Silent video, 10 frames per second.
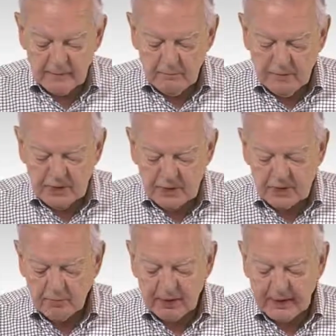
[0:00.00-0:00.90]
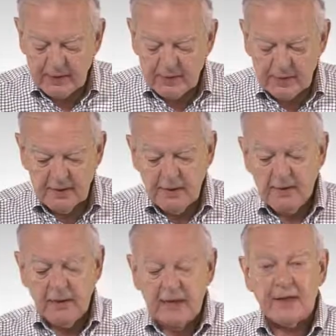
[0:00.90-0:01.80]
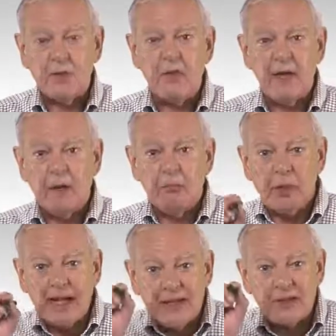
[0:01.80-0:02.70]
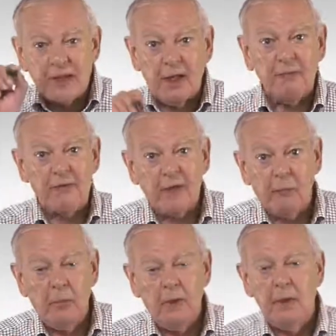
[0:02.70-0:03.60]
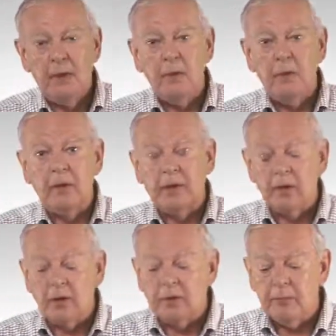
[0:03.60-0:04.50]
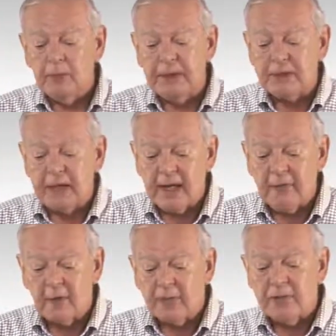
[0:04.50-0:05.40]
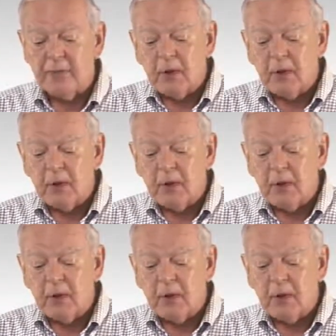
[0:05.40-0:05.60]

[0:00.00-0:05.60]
Mrs. Plez. That's where the name Plez comes from, when he called it Plesianthropus. But